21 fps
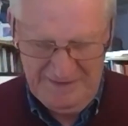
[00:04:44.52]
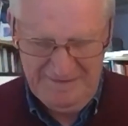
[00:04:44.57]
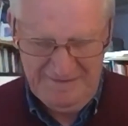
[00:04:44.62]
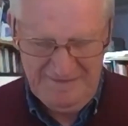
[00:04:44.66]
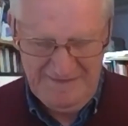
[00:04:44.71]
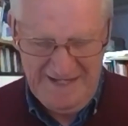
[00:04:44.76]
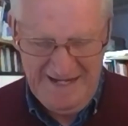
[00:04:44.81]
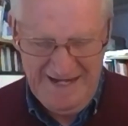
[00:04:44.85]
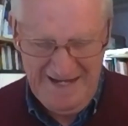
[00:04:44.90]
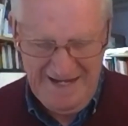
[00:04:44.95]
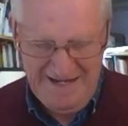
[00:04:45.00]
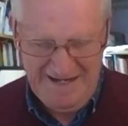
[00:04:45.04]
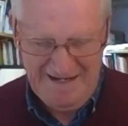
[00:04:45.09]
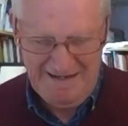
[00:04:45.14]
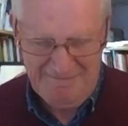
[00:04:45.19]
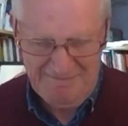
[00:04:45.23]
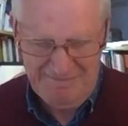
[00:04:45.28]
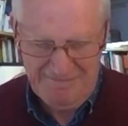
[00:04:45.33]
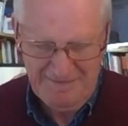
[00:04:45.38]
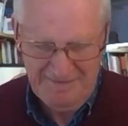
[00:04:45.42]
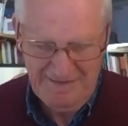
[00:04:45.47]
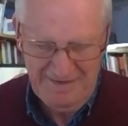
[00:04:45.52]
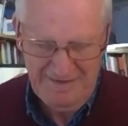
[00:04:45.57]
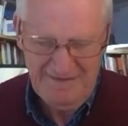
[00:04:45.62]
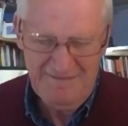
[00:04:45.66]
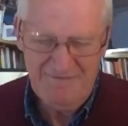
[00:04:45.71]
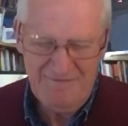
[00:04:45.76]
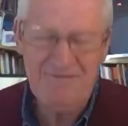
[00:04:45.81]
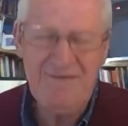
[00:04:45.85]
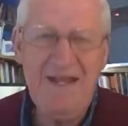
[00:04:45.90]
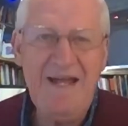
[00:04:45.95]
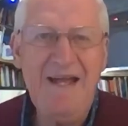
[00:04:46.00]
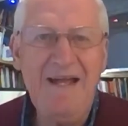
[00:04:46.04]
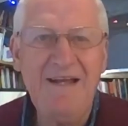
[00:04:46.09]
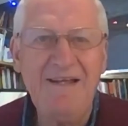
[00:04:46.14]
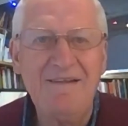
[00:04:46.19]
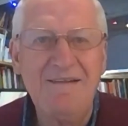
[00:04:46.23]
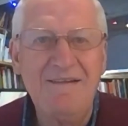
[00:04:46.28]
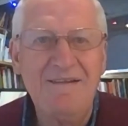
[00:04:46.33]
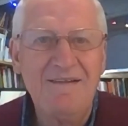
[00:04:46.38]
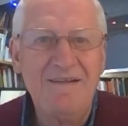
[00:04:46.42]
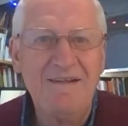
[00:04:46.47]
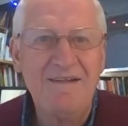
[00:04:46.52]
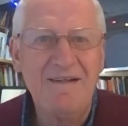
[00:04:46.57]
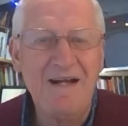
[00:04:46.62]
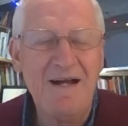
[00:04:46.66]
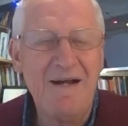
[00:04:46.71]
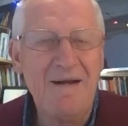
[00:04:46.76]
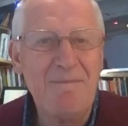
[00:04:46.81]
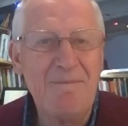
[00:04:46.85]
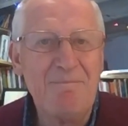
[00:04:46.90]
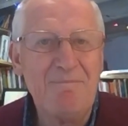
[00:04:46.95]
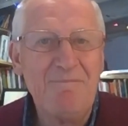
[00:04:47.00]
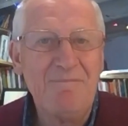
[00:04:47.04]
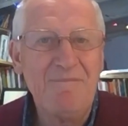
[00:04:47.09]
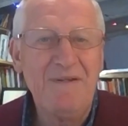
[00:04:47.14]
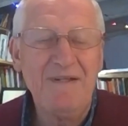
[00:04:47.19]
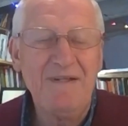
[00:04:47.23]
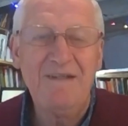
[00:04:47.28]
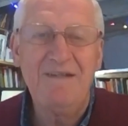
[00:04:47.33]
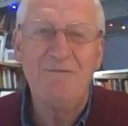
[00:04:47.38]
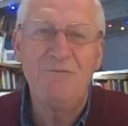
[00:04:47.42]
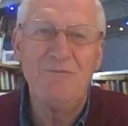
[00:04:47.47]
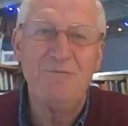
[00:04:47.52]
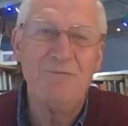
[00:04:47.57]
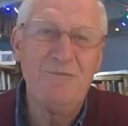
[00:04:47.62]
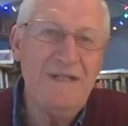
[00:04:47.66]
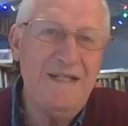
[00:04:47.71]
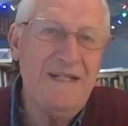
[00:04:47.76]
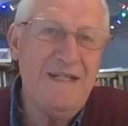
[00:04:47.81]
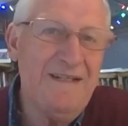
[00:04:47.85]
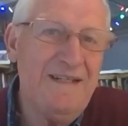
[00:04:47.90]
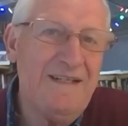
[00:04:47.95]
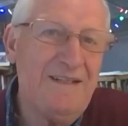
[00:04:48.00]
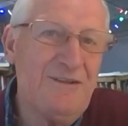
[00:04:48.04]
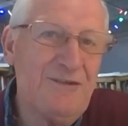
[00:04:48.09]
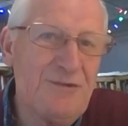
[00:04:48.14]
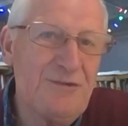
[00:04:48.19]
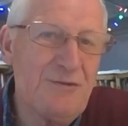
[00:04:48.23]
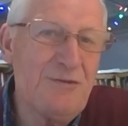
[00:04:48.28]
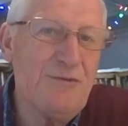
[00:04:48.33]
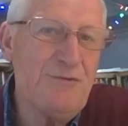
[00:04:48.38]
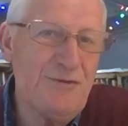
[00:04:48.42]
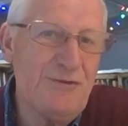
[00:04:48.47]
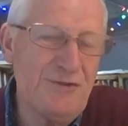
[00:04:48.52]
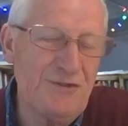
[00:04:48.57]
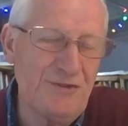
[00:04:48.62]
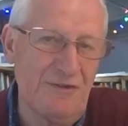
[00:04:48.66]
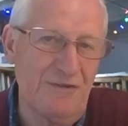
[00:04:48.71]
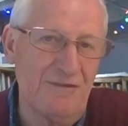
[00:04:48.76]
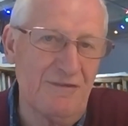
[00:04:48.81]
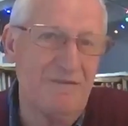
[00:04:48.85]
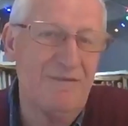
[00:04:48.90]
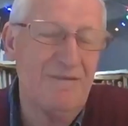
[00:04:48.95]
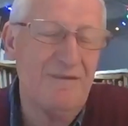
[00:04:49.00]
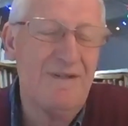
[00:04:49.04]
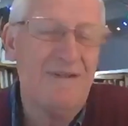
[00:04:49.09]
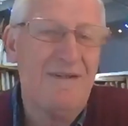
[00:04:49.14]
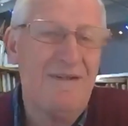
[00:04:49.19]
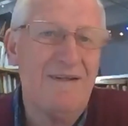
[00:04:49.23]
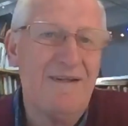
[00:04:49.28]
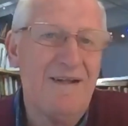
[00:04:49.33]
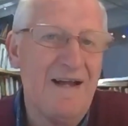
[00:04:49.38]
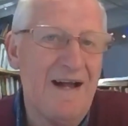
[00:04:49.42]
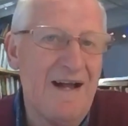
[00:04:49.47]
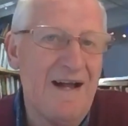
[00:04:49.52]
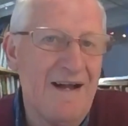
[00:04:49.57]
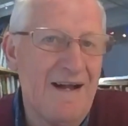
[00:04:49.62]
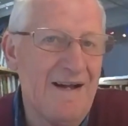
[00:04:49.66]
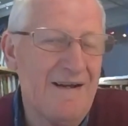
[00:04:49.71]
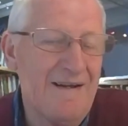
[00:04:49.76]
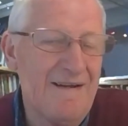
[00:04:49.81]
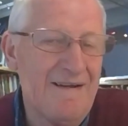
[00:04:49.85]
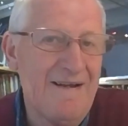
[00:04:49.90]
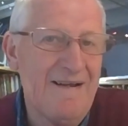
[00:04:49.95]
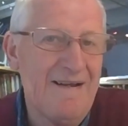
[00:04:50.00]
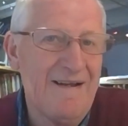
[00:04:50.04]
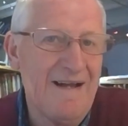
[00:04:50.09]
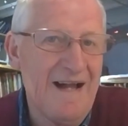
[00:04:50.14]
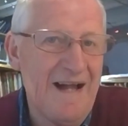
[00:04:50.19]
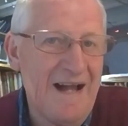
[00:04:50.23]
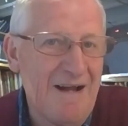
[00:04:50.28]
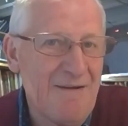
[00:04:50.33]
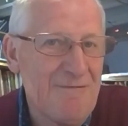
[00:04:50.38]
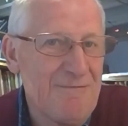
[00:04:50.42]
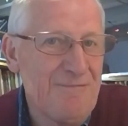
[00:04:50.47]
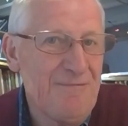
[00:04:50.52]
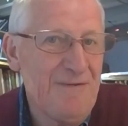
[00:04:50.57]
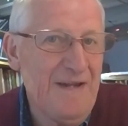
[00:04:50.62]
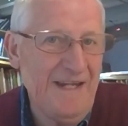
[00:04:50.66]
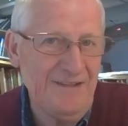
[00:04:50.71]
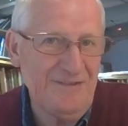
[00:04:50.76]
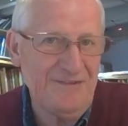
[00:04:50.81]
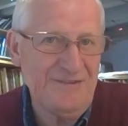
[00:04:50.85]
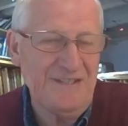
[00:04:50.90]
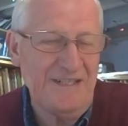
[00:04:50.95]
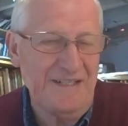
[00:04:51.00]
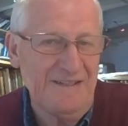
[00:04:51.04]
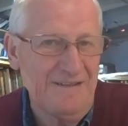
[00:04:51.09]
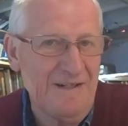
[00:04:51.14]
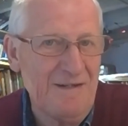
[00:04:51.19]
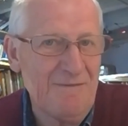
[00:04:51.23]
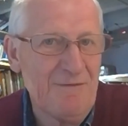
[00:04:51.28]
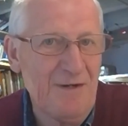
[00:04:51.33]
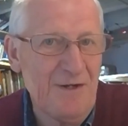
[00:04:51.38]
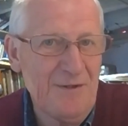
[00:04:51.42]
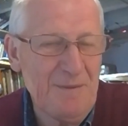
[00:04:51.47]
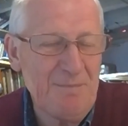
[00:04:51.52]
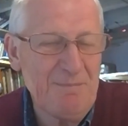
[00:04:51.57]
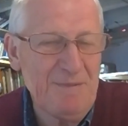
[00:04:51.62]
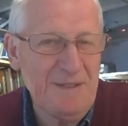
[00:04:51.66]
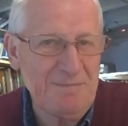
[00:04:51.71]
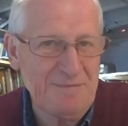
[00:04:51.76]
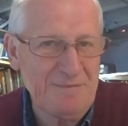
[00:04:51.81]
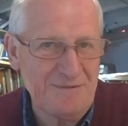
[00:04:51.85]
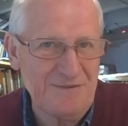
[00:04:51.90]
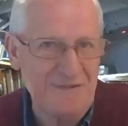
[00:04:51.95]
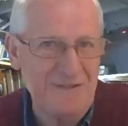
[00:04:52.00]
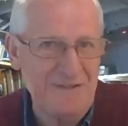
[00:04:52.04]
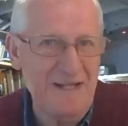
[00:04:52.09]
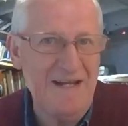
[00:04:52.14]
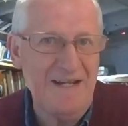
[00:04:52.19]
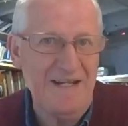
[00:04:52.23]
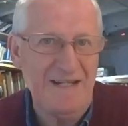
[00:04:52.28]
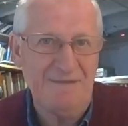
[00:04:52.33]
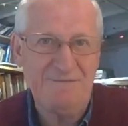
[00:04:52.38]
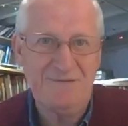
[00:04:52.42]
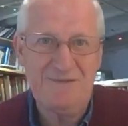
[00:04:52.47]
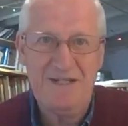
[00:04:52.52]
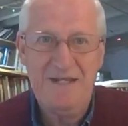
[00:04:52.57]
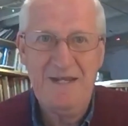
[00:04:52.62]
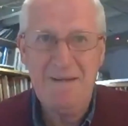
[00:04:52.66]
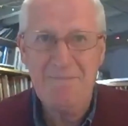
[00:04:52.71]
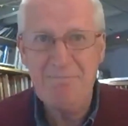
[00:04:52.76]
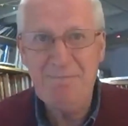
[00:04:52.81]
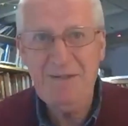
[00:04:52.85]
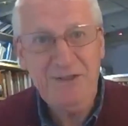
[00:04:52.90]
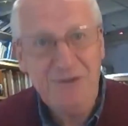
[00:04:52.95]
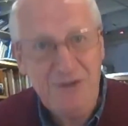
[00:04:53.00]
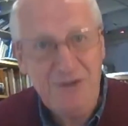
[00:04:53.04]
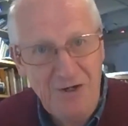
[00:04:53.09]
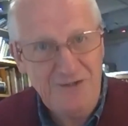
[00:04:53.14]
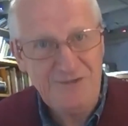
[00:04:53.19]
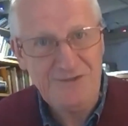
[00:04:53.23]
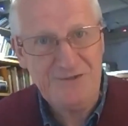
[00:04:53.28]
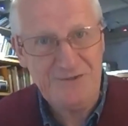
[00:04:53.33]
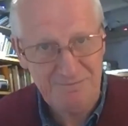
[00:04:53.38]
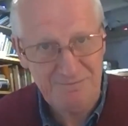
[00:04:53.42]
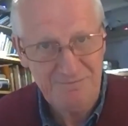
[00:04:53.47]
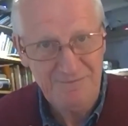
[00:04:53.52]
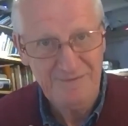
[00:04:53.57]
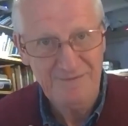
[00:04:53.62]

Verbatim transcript: can have that uh, really crucial uh, affecting of other people's lives because